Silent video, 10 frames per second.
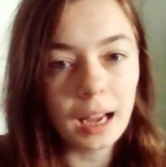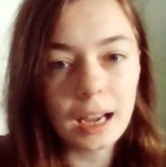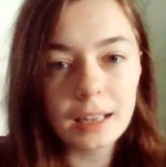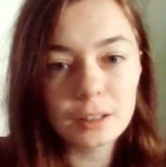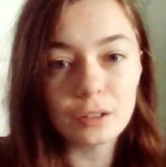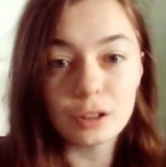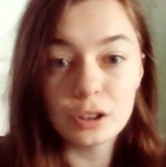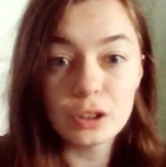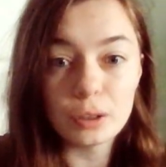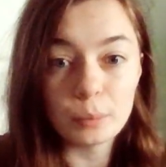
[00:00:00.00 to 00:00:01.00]

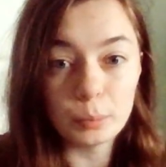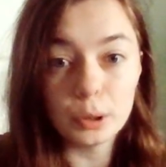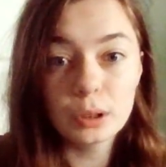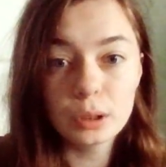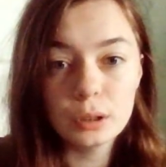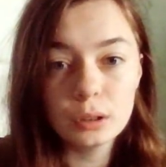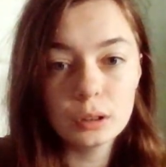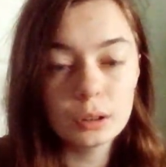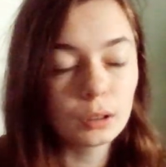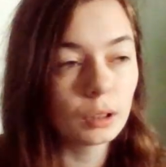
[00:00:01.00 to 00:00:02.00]
accurate to the book
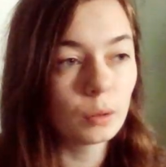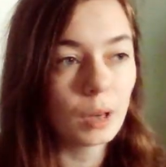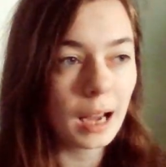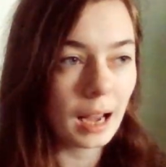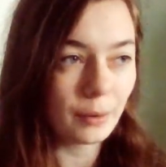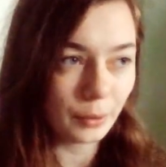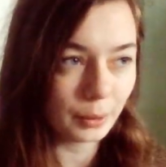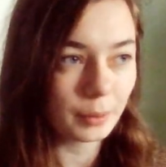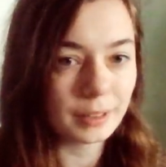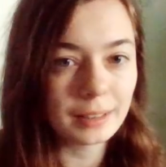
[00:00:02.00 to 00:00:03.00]
out of
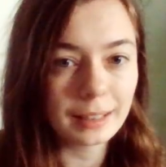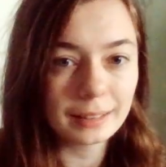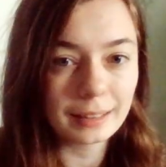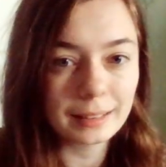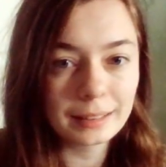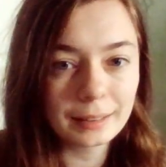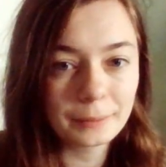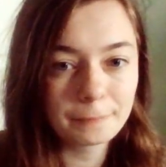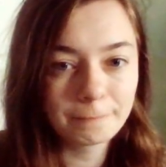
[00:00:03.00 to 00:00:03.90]
the ones that exist.